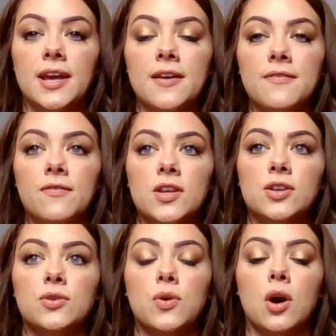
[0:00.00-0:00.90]
if
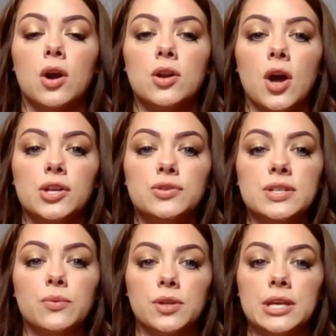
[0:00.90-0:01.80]
you are not
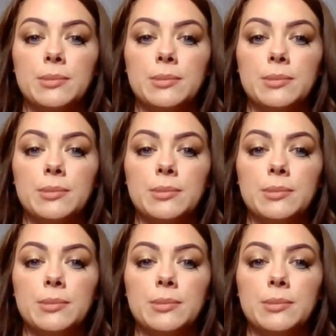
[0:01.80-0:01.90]
using